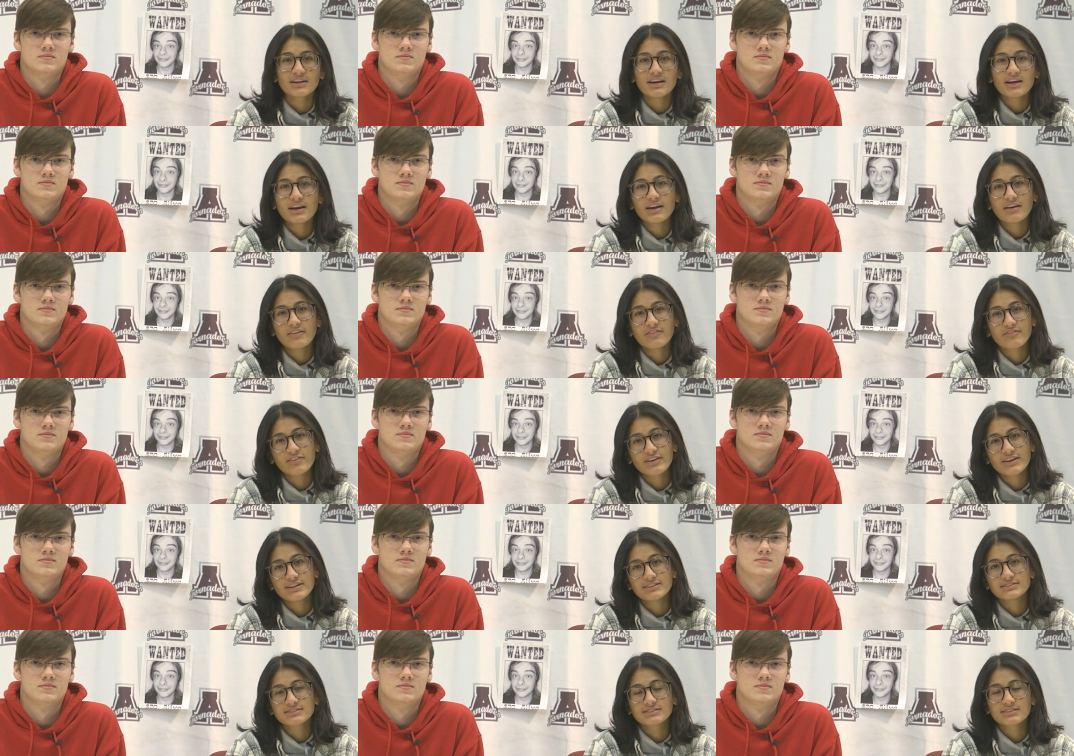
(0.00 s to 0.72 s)

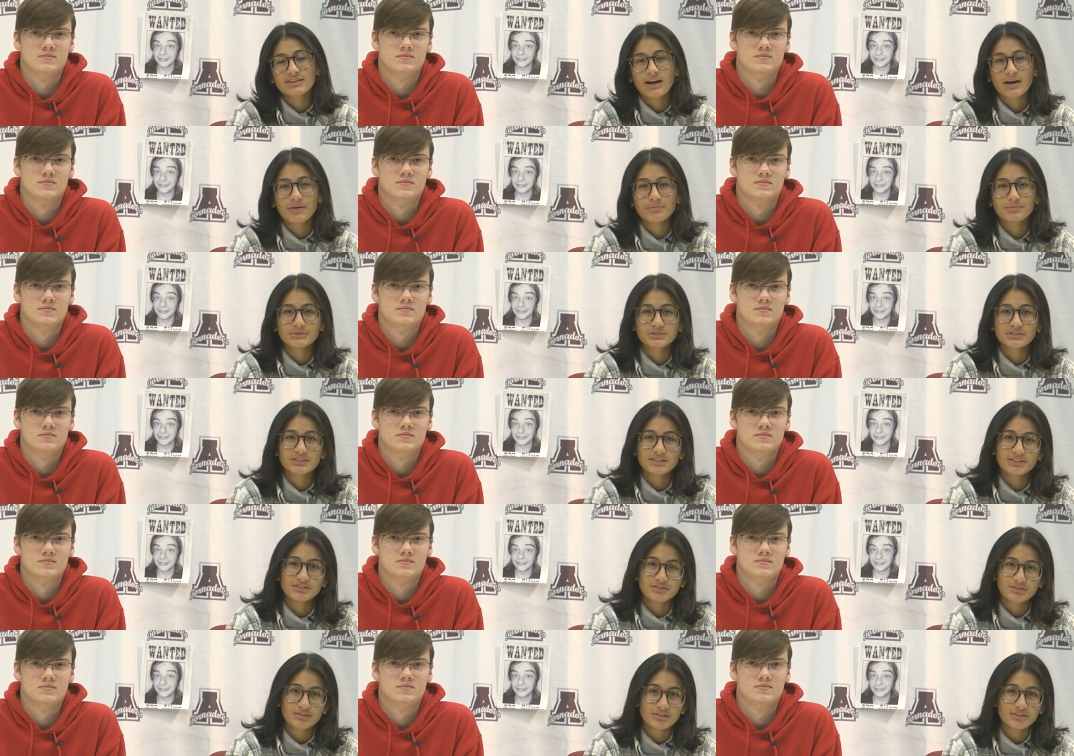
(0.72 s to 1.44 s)
Speaker 1: events,
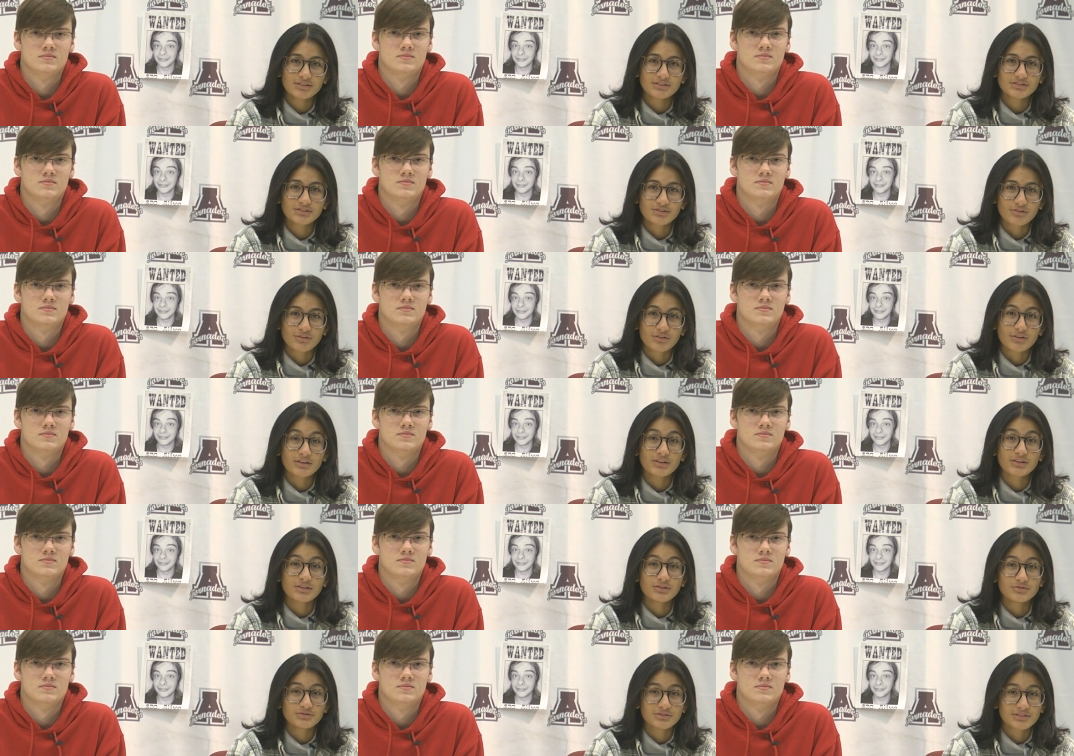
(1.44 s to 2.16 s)
competitions, learning new
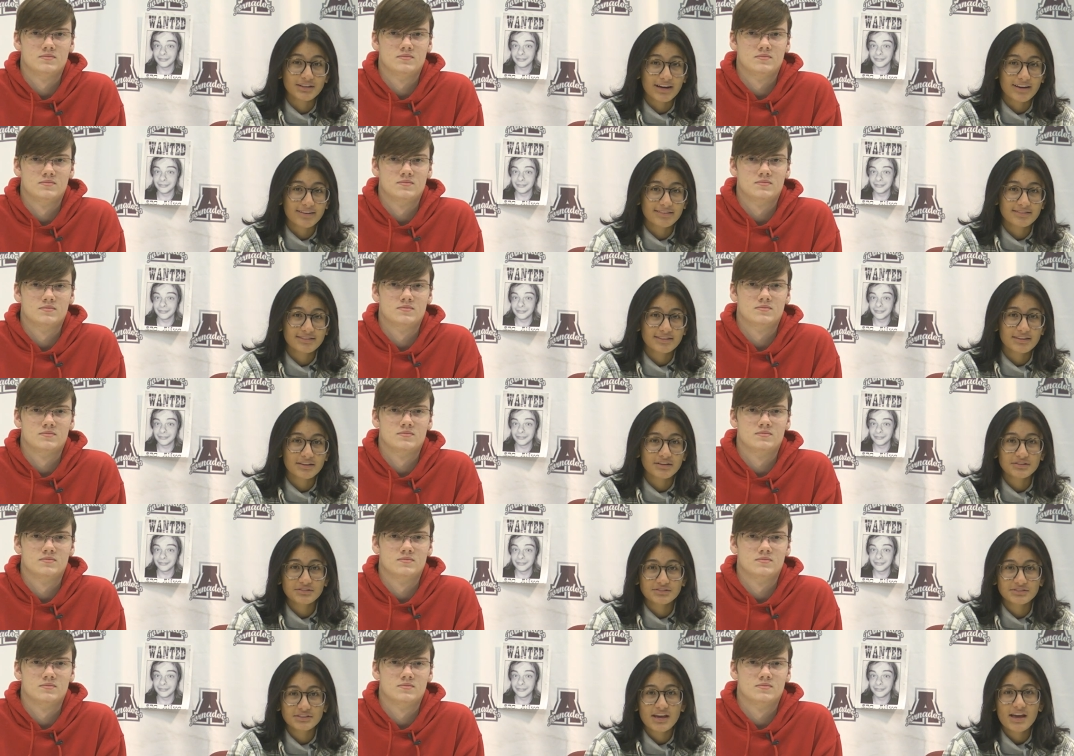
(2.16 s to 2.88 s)
tech skills,
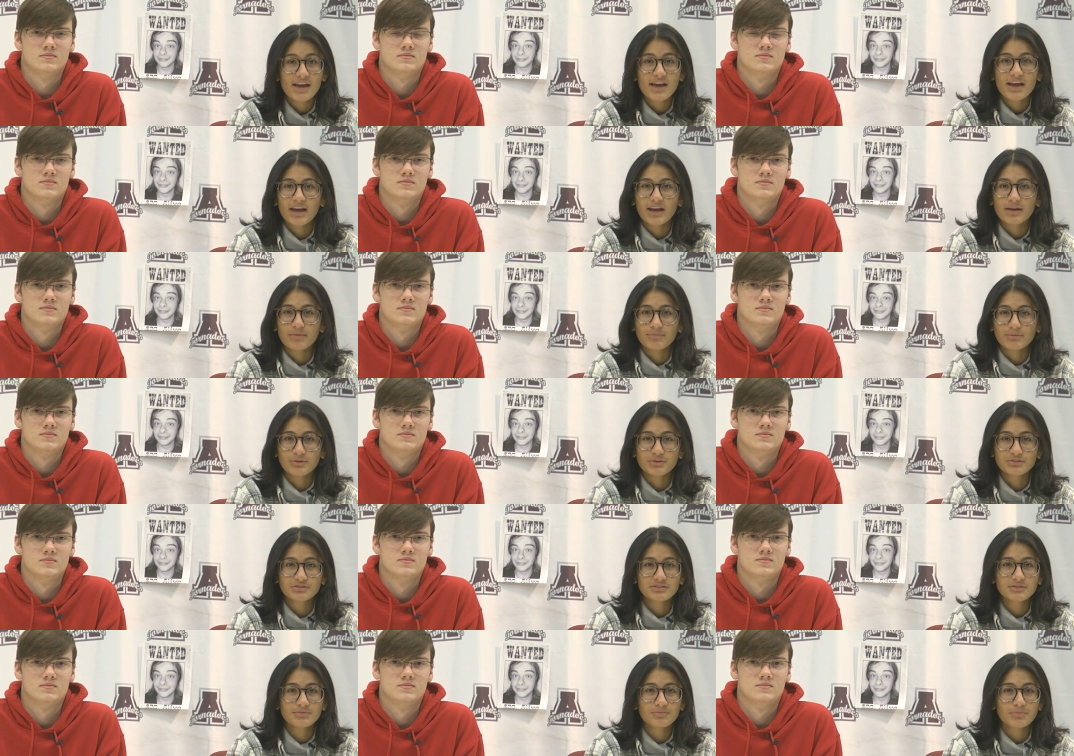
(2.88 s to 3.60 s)
and most
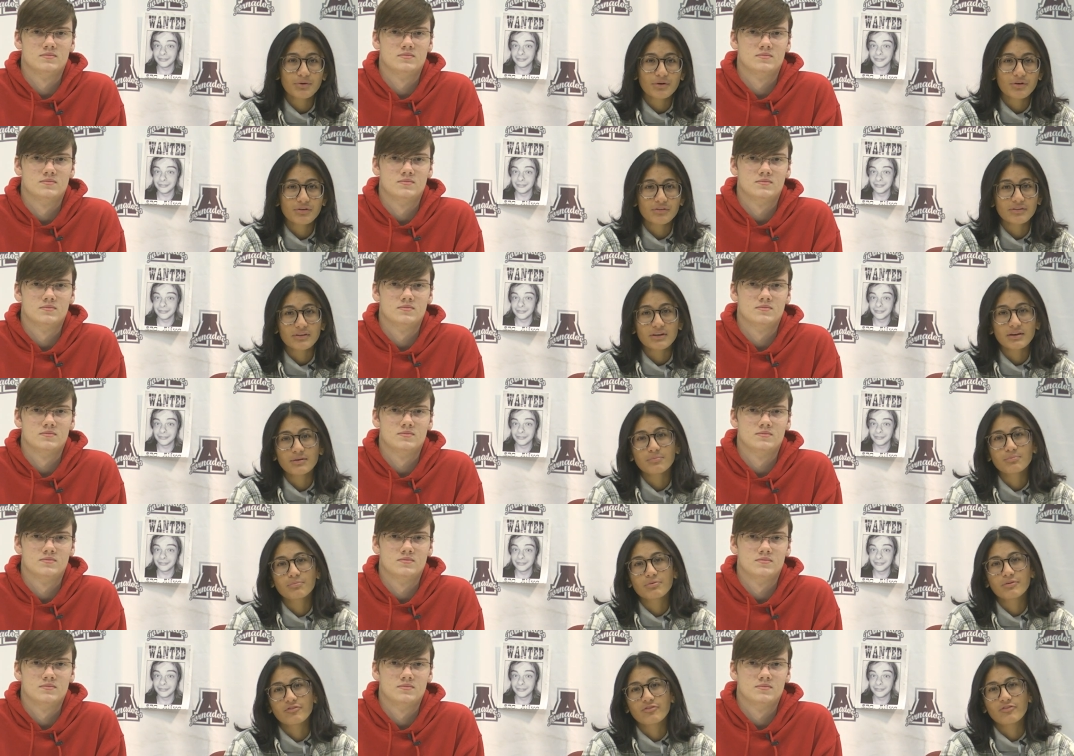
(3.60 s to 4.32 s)
importantly,
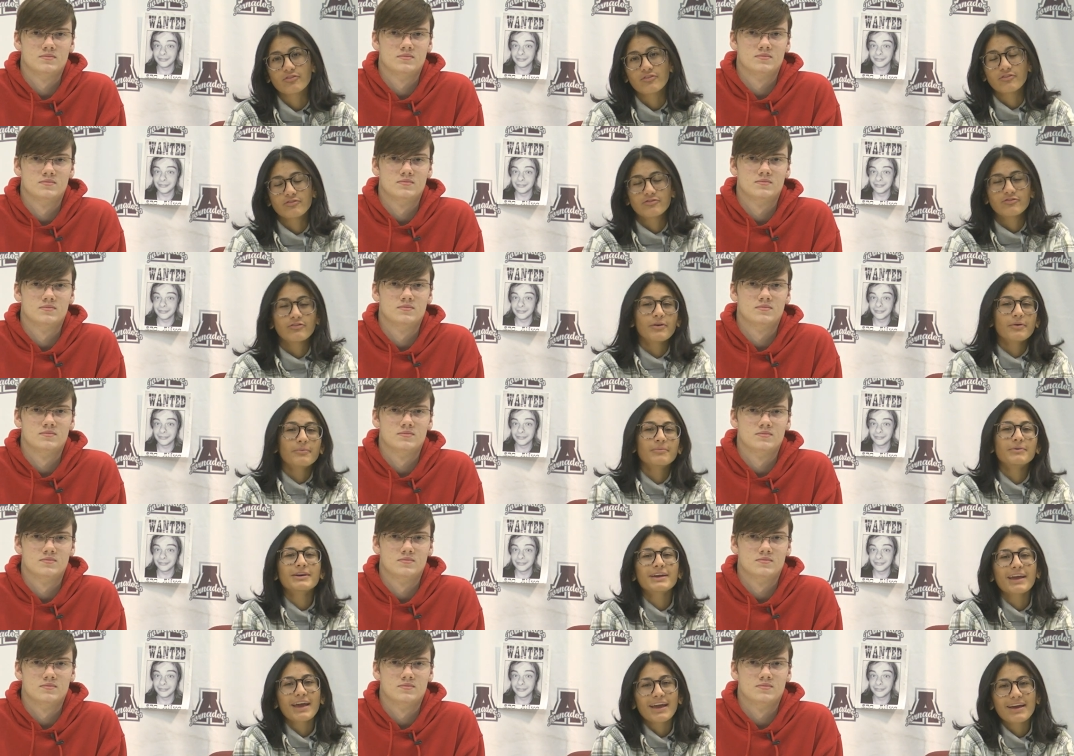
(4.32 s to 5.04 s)
forming a